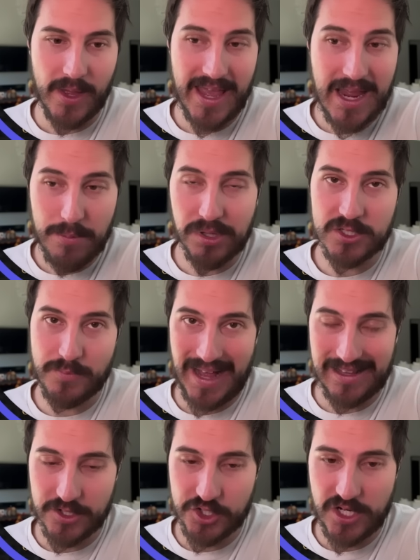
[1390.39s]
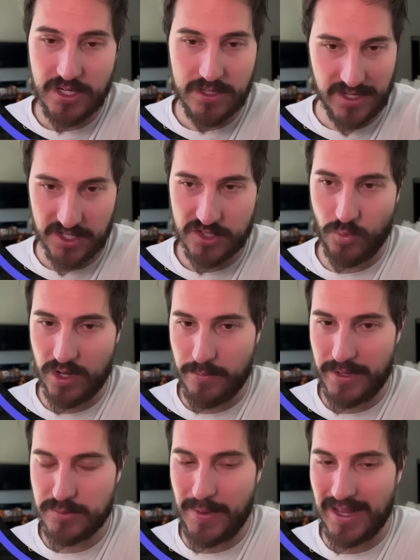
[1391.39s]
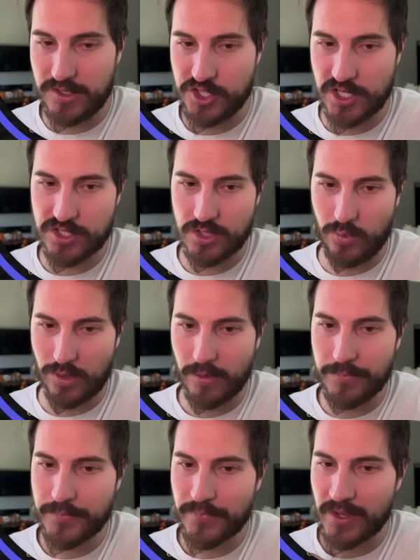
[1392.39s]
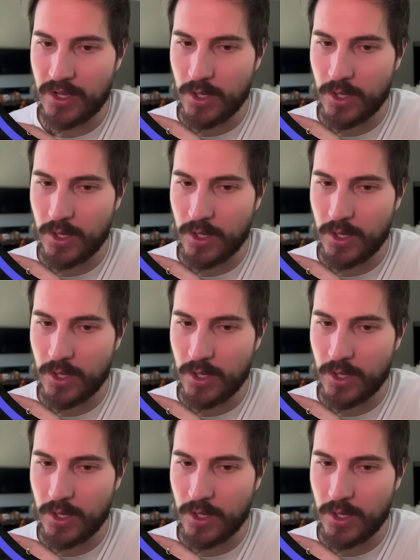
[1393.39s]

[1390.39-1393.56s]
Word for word: A-plus balance sheet, yes, one of the best balance sheets in the world,